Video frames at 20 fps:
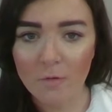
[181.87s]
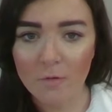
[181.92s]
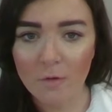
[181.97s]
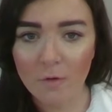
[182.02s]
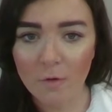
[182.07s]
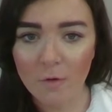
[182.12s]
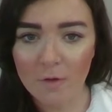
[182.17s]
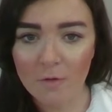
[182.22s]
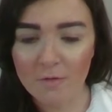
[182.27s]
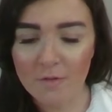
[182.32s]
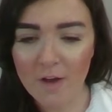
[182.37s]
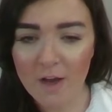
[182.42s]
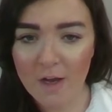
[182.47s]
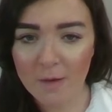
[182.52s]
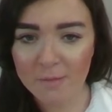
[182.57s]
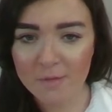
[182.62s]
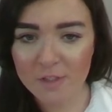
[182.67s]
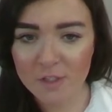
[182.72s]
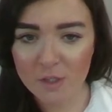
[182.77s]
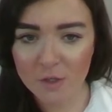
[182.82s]
For the
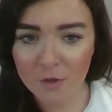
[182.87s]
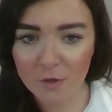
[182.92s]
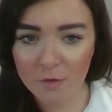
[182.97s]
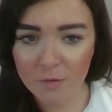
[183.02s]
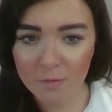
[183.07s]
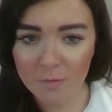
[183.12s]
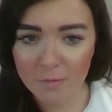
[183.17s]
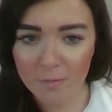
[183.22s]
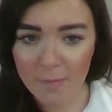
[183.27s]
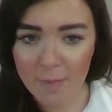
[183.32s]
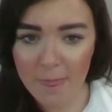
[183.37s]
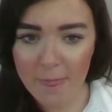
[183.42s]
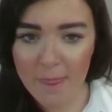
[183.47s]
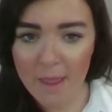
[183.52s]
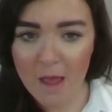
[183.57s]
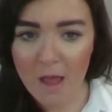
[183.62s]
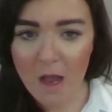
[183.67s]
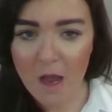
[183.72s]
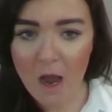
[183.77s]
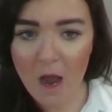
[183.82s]
verb to,
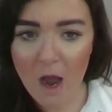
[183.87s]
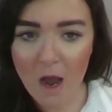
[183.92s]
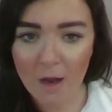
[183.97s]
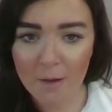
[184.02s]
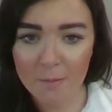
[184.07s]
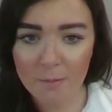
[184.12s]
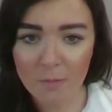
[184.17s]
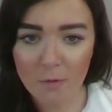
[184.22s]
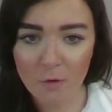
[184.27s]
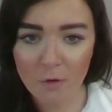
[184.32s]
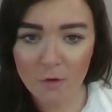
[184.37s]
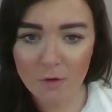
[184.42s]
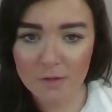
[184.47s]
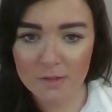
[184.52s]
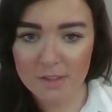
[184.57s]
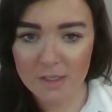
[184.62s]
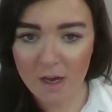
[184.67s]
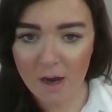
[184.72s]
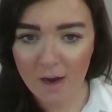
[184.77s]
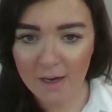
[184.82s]
I
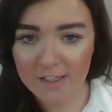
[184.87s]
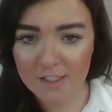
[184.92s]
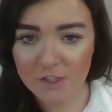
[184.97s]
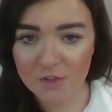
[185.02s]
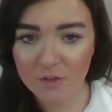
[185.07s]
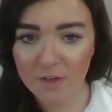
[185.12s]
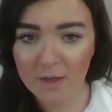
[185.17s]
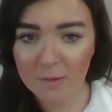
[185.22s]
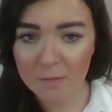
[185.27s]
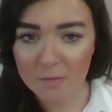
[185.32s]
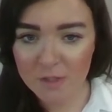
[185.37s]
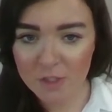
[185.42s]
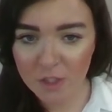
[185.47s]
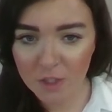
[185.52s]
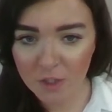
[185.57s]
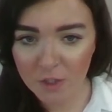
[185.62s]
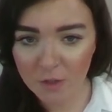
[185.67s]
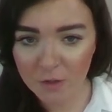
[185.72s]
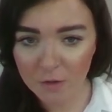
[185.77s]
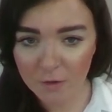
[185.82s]
bought ice cream
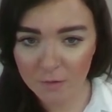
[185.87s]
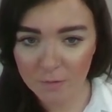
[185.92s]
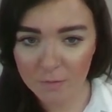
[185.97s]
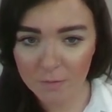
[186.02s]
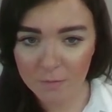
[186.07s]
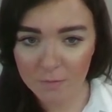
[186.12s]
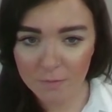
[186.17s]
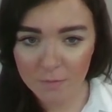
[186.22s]
to you.